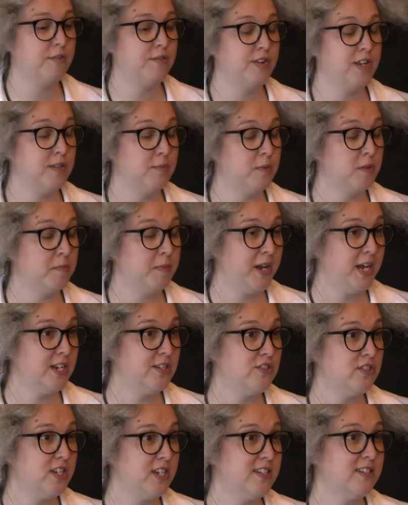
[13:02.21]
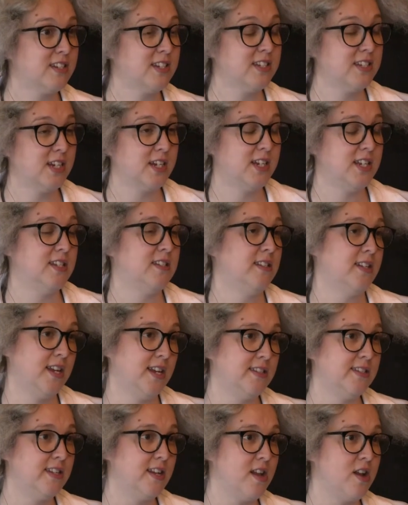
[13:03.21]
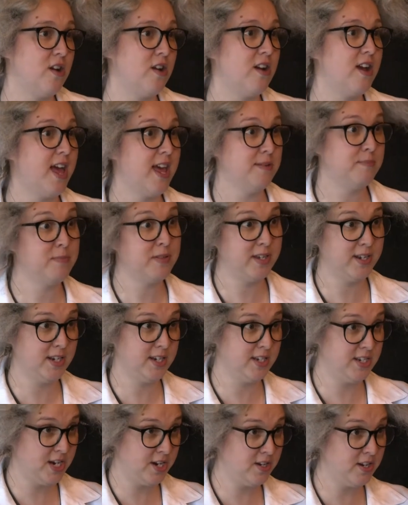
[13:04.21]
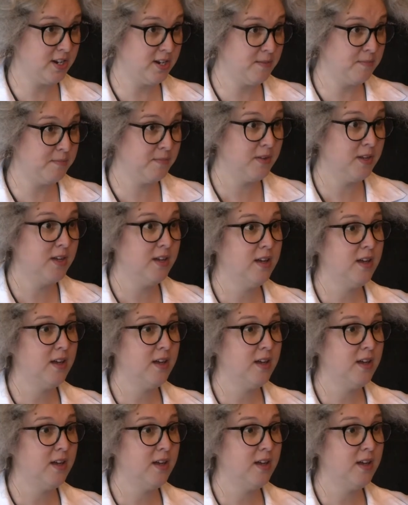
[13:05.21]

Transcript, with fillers: Facebook page, East Kentucky Science Center and Planetarium.